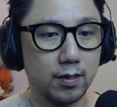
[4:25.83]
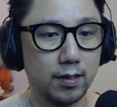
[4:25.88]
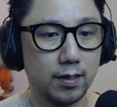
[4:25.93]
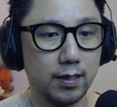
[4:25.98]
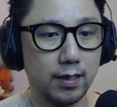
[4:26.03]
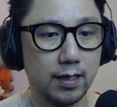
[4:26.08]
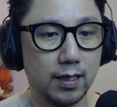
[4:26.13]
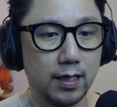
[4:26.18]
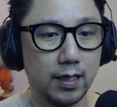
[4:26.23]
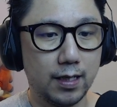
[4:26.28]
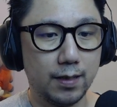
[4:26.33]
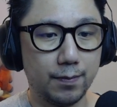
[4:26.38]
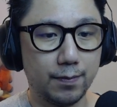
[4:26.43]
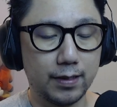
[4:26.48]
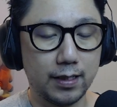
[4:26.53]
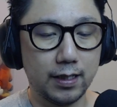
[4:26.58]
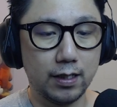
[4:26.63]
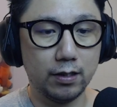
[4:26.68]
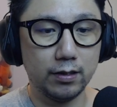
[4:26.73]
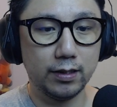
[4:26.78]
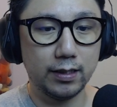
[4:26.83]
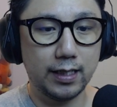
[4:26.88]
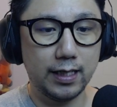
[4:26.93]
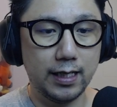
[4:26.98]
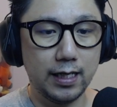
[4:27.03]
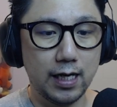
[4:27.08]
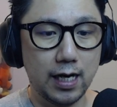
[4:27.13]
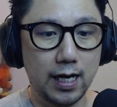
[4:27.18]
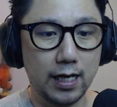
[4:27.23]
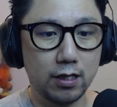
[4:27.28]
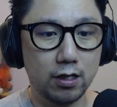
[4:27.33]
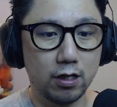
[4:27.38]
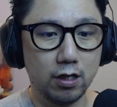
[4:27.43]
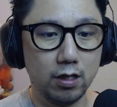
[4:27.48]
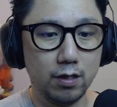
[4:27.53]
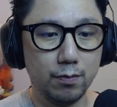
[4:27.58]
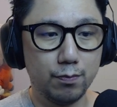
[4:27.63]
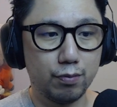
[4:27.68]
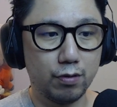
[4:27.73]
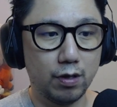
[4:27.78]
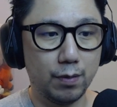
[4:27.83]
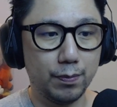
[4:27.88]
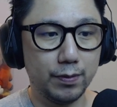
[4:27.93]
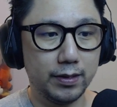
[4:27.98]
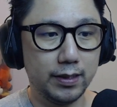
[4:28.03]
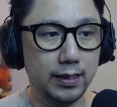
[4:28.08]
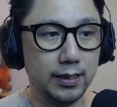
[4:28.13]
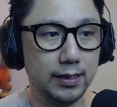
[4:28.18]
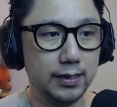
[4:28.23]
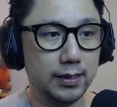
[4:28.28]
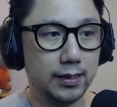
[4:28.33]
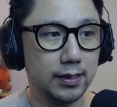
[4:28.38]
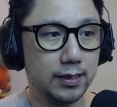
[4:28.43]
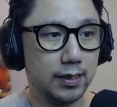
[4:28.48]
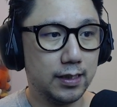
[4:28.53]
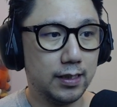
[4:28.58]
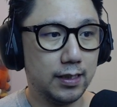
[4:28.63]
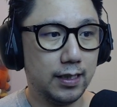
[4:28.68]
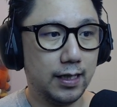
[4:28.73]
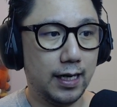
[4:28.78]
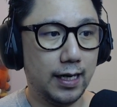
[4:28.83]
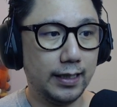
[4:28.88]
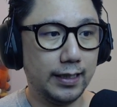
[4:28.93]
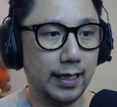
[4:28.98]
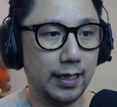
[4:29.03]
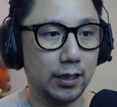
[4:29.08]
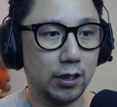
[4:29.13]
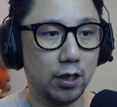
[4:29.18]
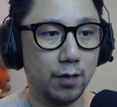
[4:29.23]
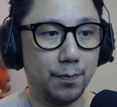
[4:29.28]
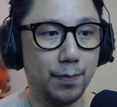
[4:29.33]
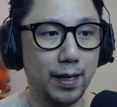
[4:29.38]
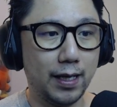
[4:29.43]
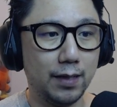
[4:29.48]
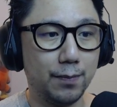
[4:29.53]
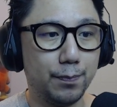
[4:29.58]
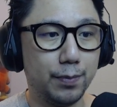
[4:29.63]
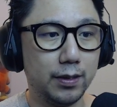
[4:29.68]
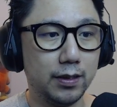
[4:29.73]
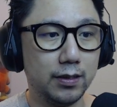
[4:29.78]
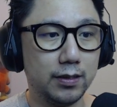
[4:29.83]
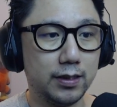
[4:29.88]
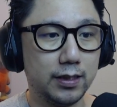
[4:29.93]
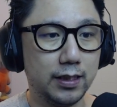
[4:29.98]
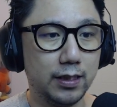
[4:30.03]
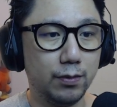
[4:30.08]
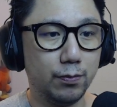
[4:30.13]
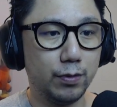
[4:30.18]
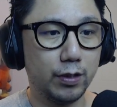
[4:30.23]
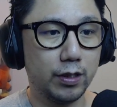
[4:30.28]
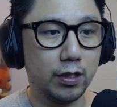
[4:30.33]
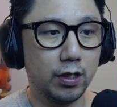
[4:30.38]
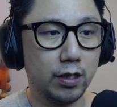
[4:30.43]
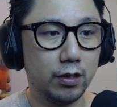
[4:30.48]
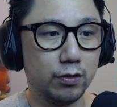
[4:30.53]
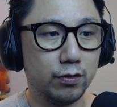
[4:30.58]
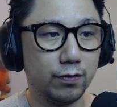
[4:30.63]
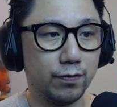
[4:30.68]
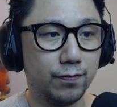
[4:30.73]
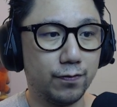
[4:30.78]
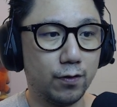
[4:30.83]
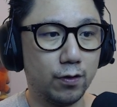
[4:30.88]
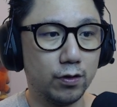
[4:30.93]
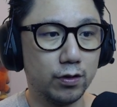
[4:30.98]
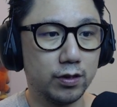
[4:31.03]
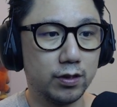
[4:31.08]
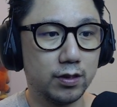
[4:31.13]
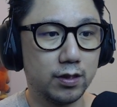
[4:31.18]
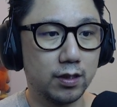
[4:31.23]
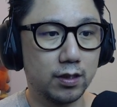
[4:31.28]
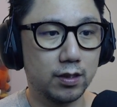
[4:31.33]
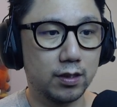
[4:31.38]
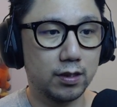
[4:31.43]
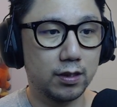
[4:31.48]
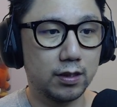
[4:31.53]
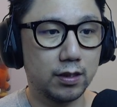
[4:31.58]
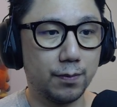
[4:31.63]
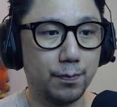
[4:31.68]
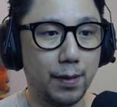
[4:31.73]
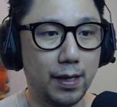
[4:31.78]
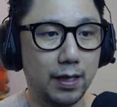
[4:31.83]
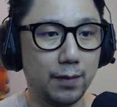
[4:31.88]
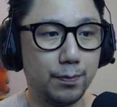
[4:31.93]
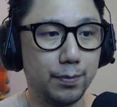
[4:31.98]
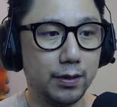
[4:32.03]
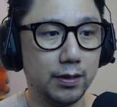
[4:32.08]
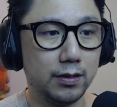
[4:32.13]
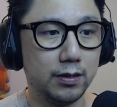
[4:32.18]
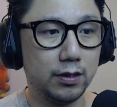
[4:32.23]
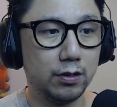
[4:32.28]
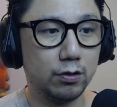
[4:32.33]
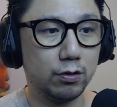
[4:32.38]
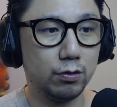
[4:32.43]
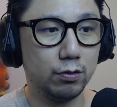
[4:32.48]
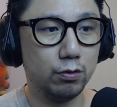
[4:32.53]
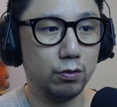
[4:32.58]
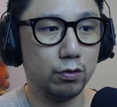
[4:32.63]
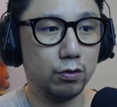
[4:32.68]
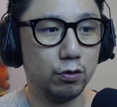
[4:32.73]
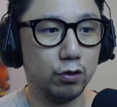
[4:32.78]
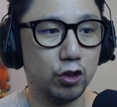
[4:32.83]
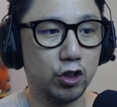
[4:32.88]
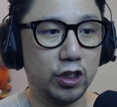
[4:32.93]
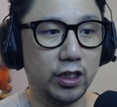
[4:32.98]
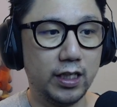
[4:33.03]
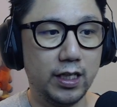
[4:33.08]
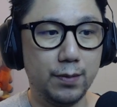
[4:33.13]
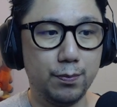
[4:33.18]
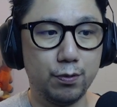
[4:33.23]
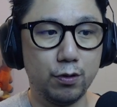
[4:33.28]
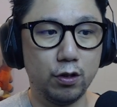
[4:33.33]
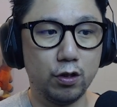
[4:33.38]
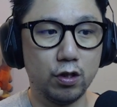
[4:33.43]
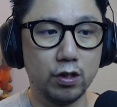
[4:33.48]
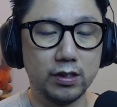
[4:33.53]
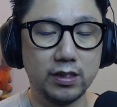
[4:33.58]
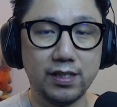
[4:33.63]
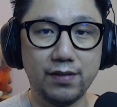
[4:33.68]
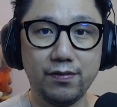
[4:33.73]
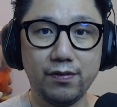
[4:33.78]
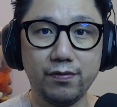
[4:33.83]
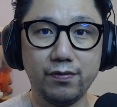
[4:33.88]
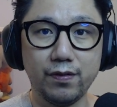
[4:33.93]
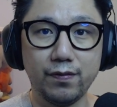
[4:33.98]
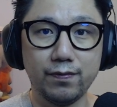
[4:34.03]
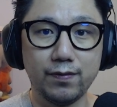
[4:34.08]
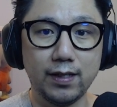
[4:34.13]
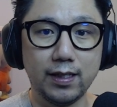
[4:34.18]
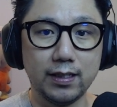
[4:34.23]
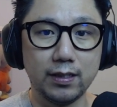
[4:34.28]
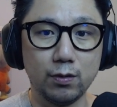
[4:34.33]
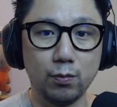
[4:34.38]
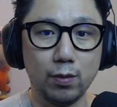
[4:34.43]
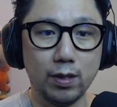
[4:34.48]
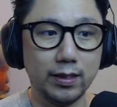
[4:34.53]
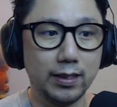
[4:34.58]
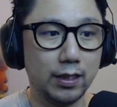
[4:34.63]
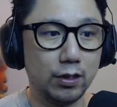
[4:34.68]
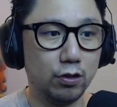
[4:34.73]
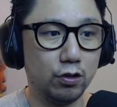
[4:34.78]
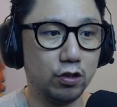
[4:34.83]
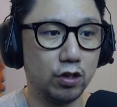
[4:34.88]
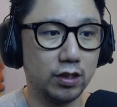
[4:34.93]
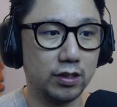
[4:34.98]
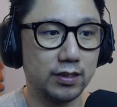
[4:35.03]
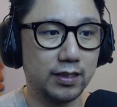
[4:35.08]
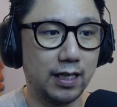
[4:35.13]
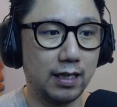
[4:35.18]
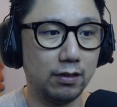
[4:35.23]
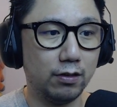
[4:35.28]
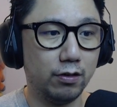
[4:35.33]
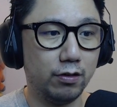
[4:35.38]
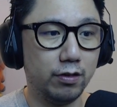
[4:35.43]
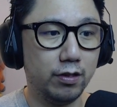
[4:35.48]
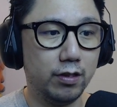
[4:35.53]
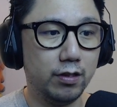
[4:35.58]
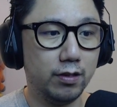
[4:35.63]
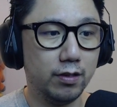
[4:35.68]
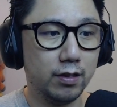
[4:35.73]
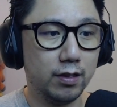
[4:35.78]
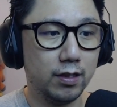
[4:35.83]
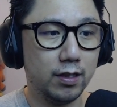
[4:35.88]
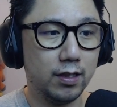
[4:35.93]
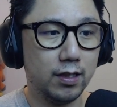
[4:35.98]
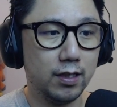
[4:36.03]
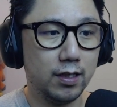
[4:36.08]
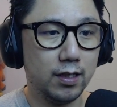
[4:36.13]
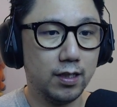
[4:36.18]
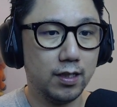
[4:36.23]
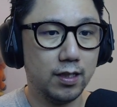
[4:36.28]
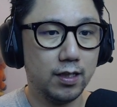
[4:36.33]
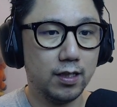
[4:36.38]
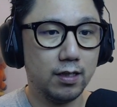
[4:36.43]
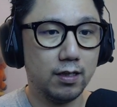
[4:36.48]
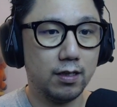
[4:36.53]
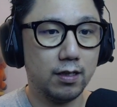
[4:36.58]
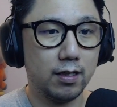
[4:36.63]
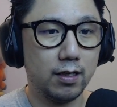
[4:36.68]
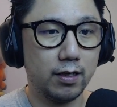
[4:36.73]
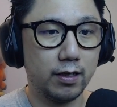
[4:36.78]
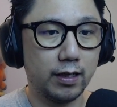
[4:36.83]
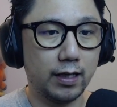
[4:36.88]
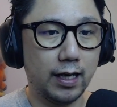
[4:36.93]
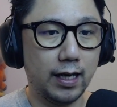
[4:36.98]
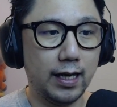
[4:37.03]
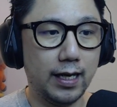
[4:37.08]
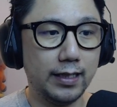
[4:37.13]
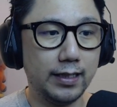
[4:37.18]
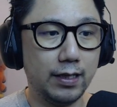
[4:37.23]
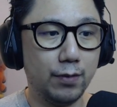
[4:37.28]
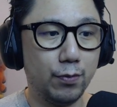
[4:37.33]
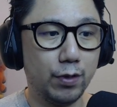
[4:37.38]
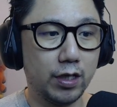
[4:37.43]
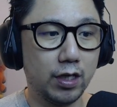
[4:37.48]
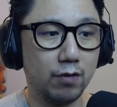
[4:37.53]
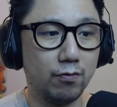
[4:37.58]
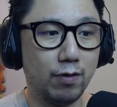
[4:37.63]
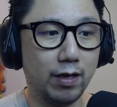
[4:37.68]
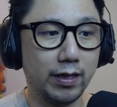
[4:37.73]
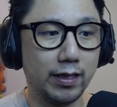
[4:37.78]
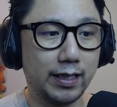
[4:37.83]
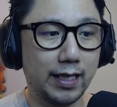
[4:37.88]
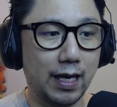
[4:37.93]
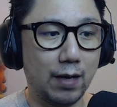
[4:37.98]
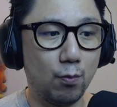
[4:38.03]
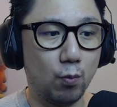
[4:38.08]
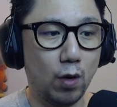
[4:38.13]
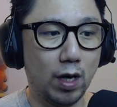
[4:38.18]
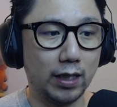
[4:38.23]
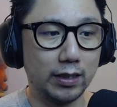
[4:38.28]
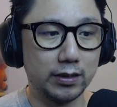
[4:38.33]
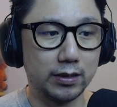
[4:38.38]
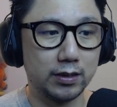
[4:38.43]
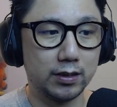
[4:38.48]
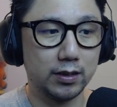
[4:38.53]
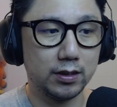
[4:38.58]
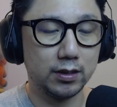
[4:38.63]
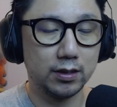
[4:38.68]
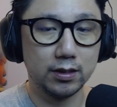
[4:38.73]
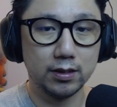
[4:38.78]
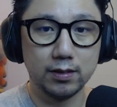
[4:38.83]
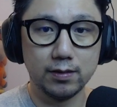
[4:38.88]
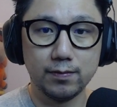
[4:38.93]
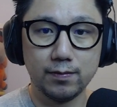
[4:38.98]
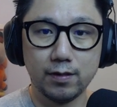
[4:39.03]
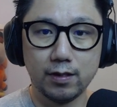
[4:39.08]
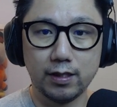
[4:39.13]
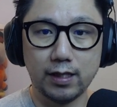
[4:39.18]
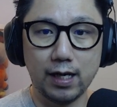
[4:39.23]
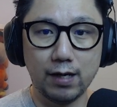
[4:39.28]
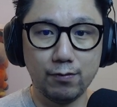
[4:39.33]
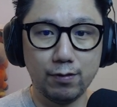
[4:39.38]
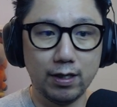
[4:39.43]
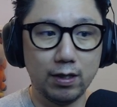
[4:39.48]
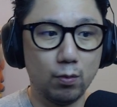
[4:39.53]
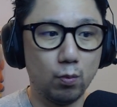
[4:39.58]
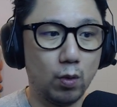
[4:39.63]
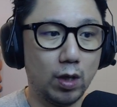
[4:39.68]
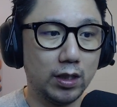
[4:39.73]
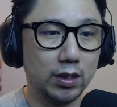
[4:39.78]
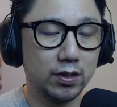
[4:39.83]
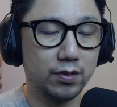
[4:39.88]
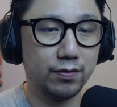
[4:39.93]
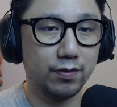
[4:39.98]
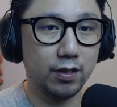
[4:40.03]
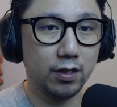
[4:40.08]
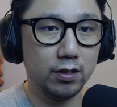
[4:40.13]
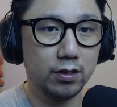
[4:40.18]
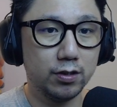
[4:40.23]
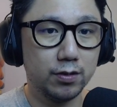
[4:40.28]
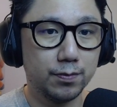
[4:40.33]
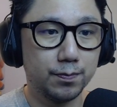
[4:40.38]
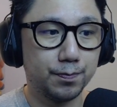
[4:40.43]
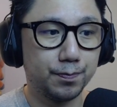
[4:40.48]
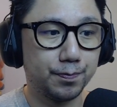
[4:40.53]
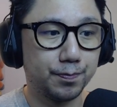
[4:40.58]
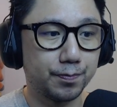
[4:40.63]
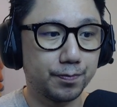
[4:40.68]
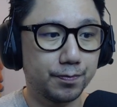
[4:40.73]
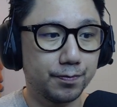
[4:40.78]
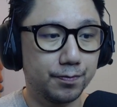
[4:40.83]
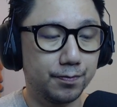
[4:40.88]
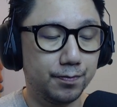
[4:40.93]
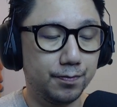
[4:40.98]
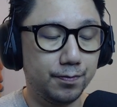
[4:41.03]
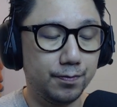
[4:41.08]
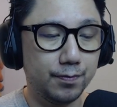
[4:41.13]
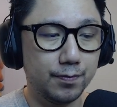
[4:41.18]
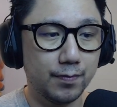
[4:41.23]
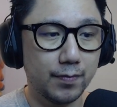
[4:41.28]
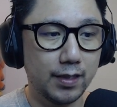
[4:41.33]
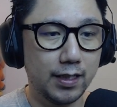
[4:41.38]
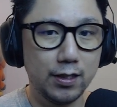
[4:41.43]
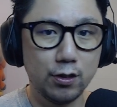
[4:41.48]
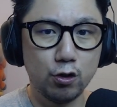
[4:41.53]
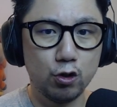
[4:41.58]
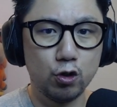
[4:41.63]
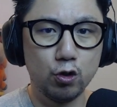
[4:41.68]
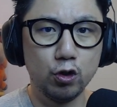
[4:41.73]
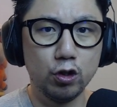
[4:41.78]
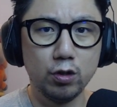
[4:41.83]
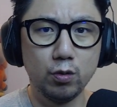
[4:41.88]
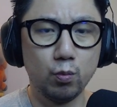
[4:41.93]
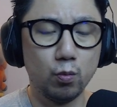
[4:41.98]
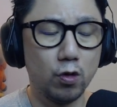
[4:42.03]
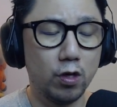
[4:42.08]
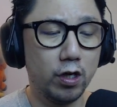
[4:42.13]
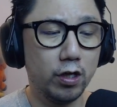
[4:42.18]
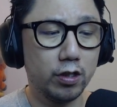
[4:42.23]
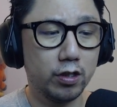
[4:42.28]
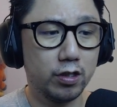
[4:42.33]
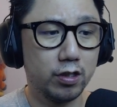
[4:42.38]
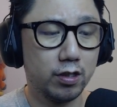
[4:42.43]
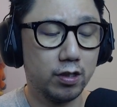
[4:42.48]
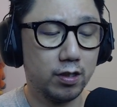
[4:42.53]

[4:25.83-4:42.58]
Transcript: Um, click on the gear icon, properties, and then compatibility. We're going to force the compatibility tool to G E Proton seven fifteen, the one that you just downloaded. Okay, and then we're going to run the game once. Okay, run it once first. It shouldn't work